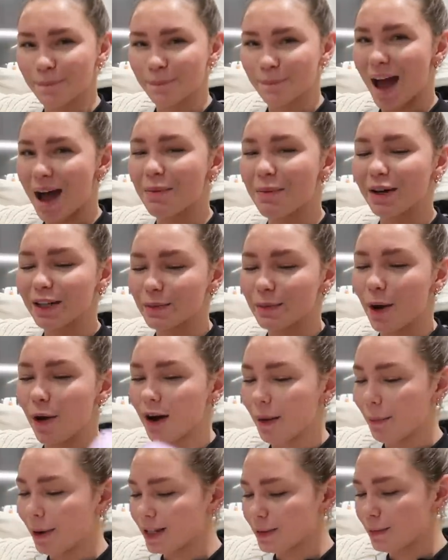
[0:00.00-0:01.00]
Am I
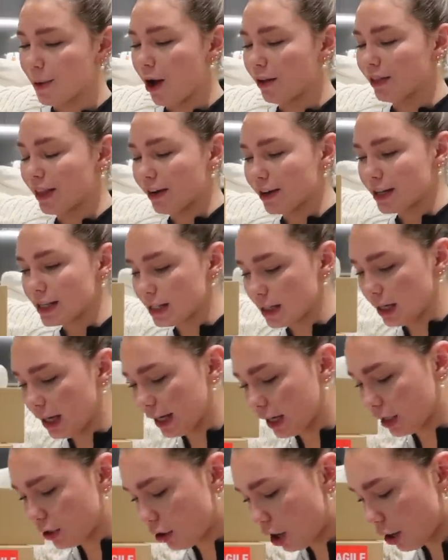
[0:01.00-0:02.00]
smart? There isn't
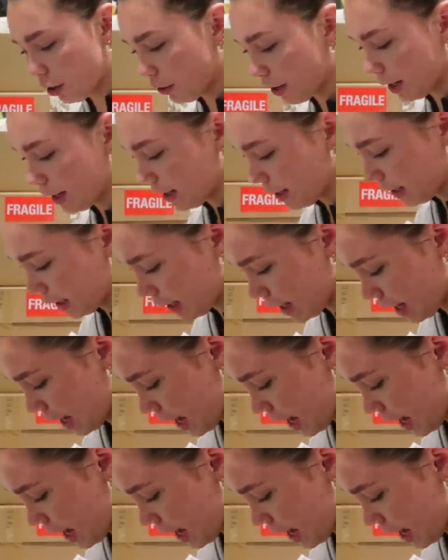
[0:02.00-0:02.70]
like a note or anything in